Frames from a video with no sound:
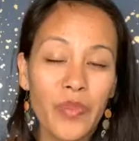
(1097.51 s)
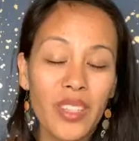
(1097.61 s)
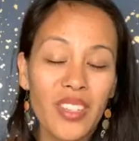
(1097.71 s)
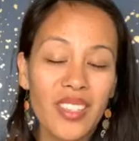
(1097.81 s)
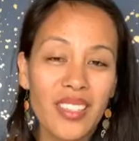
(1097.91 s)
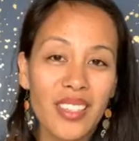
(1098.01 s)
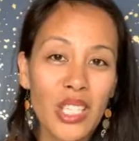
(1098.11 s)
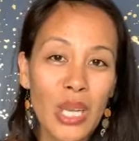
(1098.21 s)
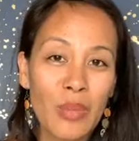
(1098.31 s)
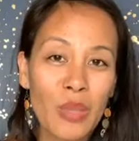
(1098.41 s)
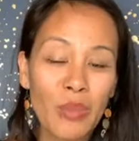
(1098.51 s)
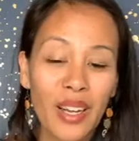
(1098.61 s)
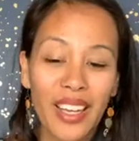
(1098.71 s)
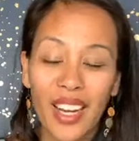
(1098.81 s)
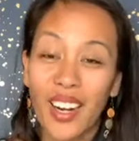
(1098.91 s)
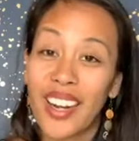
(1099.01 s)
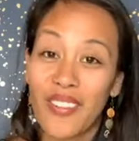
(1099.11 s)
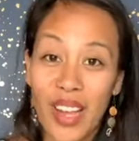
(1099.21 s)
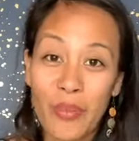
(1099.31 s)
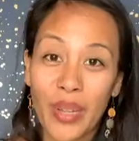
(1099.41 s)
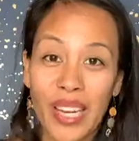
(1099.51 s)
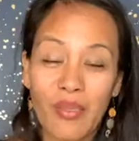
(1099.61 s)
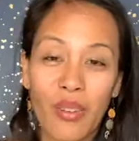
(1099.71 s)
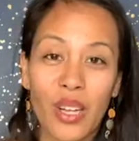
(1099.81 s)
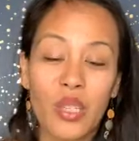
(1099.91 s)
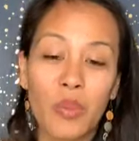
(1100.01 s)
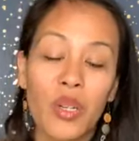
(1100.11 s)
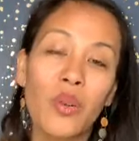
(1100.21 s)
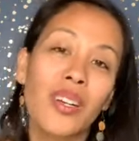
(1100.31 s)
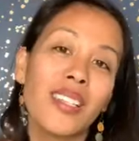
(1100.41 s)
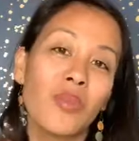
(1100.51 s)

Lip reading: just a shameless plug here, Event Planning for Entrepreneurs,